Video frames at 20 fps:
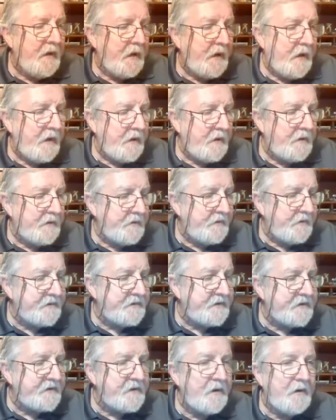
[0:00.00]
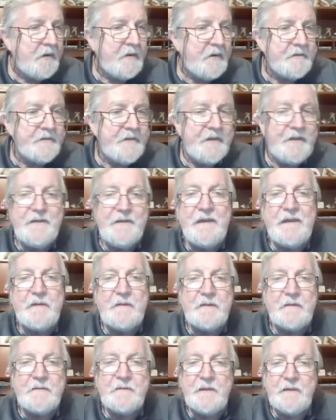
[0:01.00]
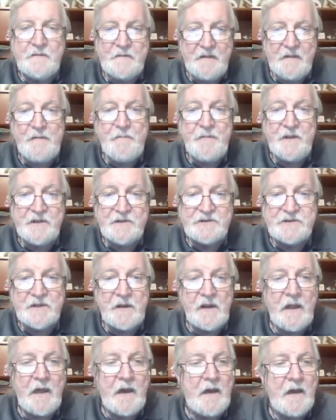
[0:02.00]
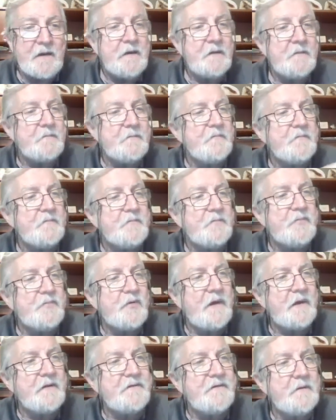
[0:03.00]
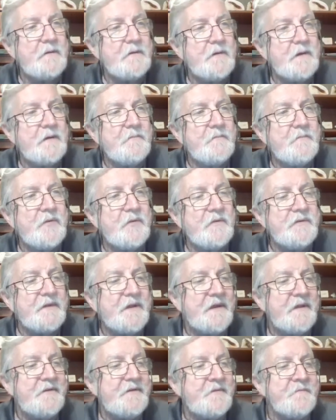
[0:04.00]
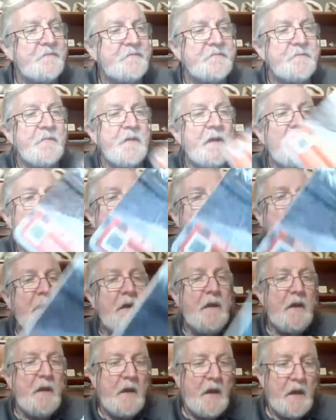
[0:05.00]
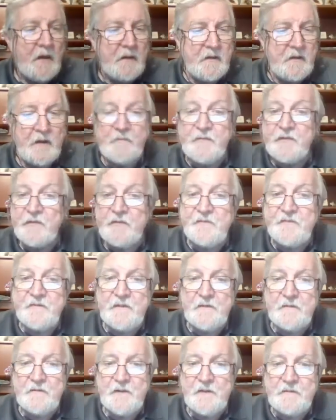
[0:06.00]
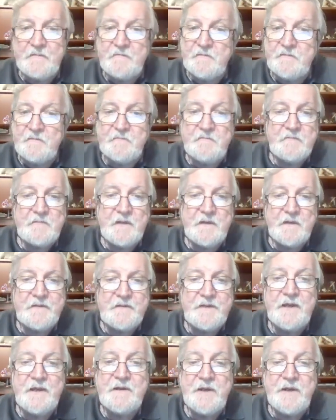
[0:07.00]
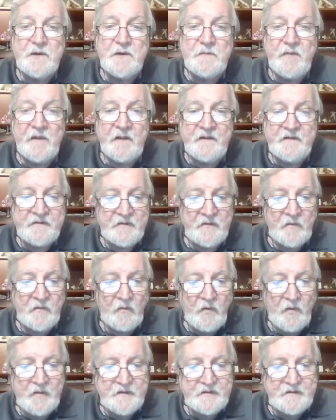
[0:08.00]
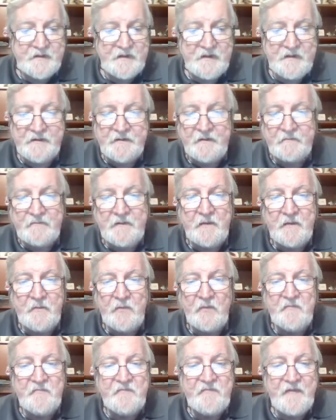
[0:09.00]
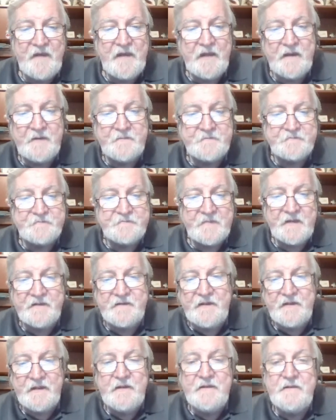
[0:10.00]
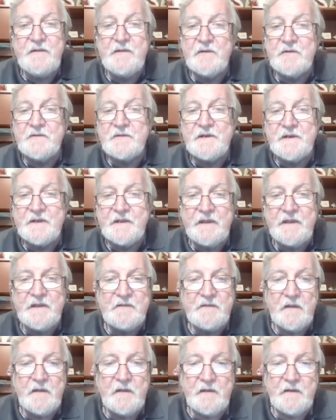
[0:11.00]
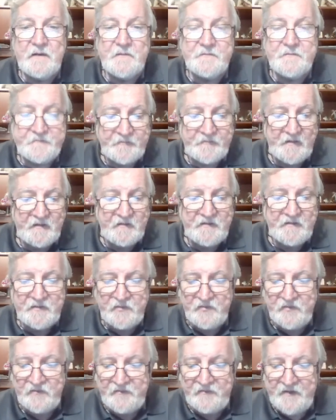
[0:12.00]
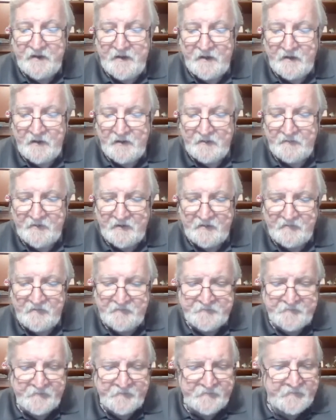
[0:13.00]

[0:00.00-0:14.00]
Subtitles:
This is called an image lock process. Comes with like 10-year plus warranties. It won't fade. It's easier to clean graffiti off of.